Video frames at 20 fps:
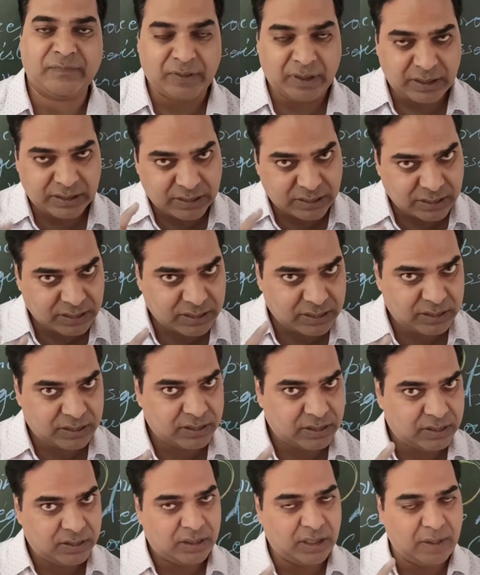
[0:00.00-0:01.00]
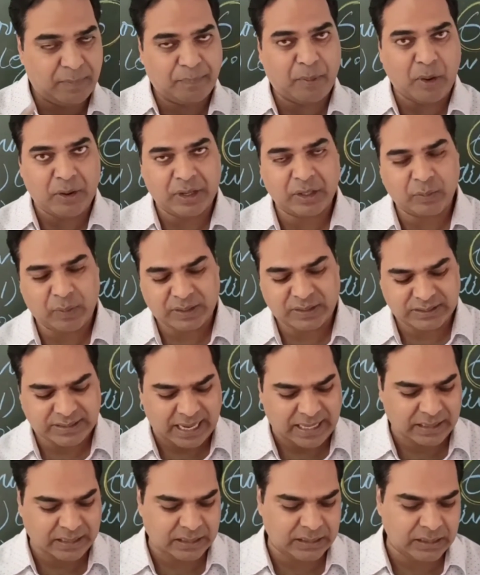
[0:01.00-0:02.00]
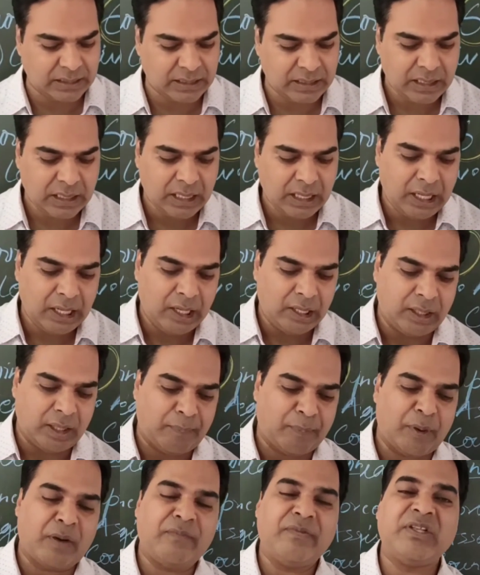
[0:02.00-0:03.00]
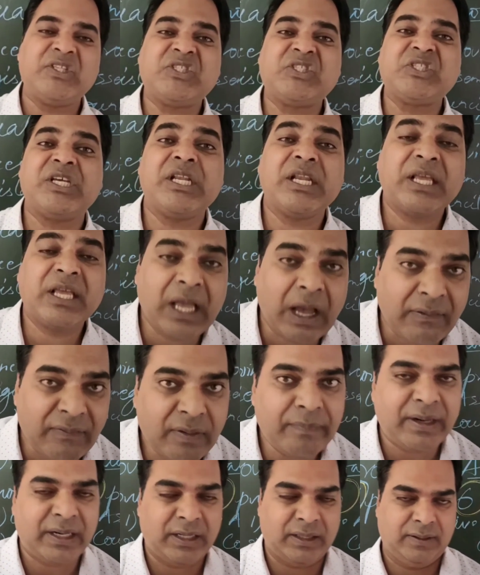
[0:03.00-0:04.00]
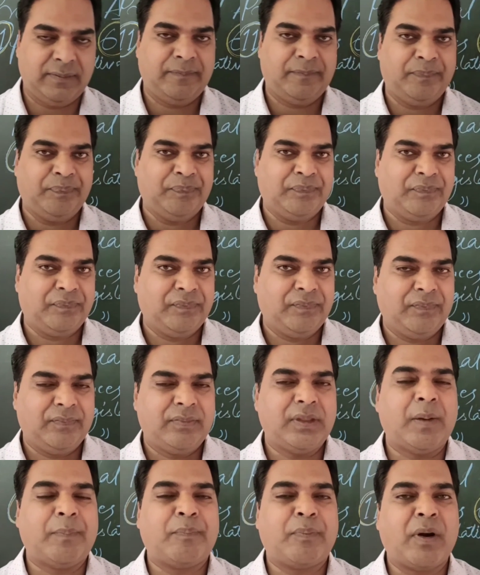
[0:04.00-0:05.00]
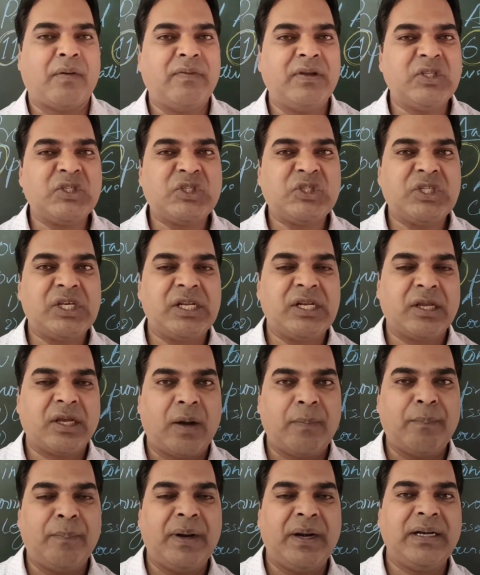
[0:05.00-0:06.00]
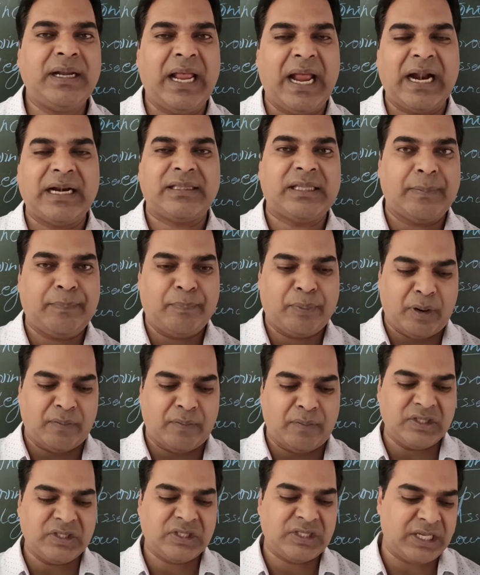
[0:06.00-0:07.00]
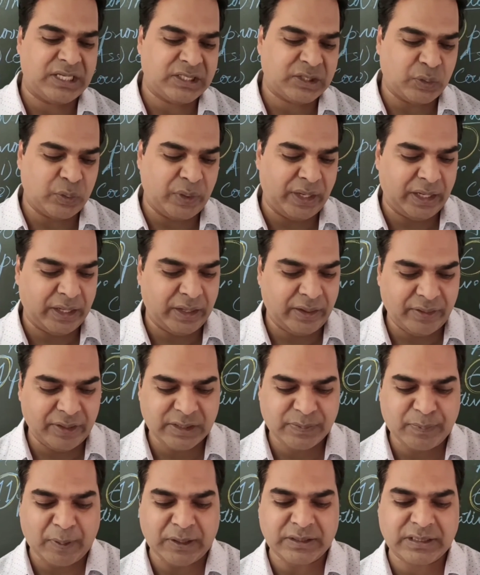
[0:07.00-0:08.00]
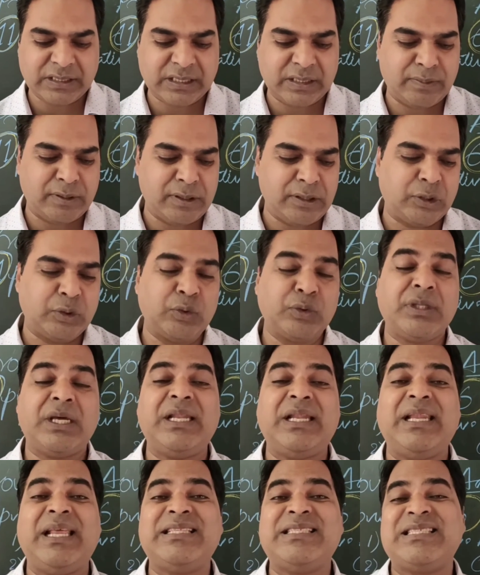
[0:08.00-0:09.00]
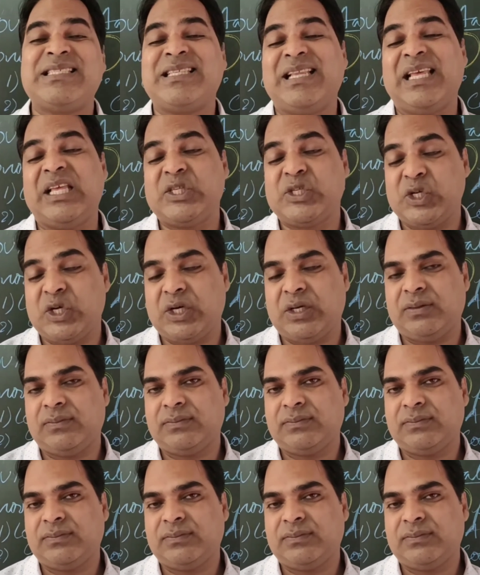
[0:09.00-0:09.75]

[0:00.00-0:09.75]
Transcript: First important was that the provincial government at the provinces were responsible to the legislature.